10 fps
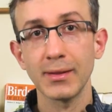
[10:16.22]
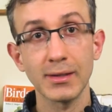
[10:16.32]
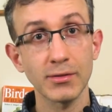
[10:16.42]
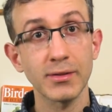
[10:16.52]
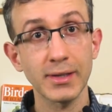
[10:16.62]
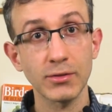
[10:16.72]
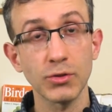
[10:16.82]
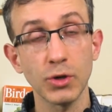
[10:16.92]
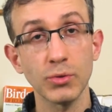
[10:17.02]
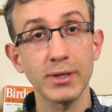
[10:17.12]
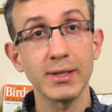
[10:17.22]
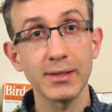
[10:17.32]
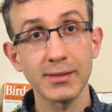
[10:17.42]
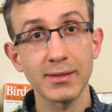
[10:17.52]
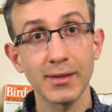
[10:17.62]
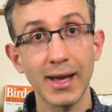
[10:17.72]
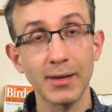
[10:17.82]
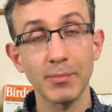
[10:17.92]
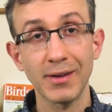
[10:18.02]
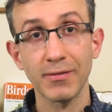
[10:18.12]
The other thing to note is
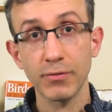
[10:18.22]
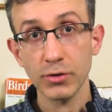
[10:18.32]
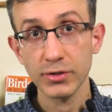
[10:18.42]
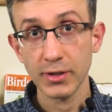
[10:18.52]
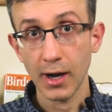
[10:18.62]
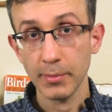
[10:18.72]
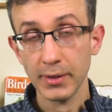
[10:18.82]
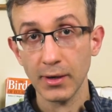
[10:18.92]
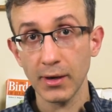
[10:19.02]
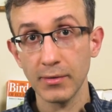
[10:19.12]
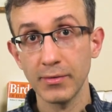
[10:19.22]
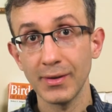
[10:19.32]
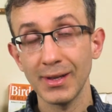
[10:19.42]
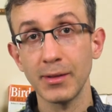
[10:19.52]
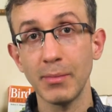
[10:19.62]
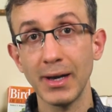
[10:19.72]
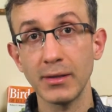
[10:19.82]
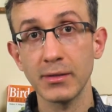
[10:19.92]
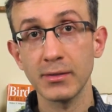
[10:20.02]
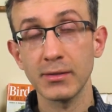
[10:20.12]
that my first copy of the
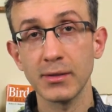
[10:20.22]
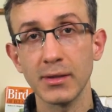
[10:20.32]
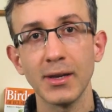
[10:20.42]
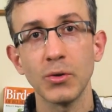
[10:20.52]
Midas